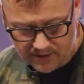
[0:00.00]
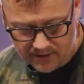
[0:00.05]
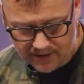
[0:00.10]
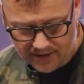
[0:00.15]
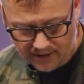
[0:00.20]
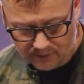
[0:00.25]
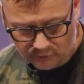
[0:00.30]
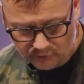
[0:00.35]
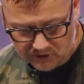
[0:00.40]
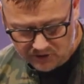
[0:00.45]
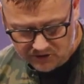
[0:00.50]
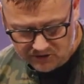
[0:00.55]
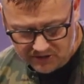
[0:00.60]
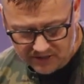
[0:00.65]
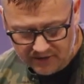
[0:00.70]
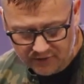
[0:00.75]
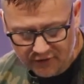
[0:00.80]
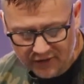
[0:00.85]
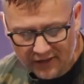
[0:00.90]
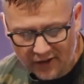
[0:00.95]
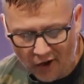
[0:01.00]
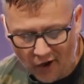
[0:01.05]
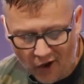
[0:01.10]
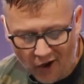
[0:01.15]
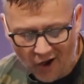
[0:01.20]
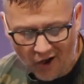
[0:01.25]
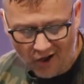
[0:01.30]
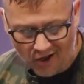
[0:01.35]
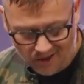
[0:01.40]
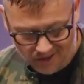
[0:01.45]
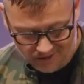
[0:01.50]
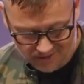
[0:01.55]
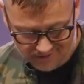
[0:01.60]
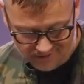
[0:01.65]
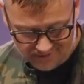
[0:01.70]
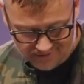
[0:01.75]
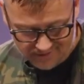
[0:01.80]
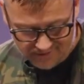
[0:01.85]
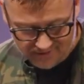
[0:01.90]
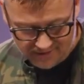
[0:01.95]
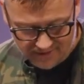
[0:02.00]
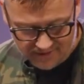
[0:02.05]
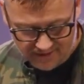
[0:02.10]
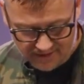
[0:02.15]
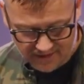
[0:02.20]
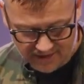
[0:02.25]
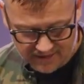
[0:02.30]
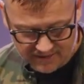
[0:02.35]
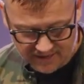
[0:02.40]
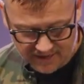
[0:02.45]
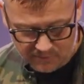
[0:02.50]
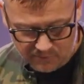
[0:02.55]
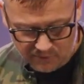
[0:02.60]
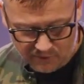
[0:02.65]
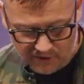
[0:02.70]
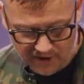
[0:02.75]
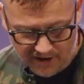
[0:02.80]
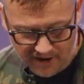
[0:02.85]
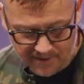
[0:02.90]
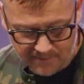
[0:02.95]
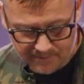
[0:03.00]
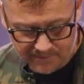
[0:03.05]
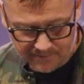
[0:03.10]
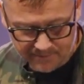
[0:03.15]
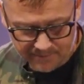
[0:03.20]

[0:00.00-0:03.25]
And receive it all as I pray.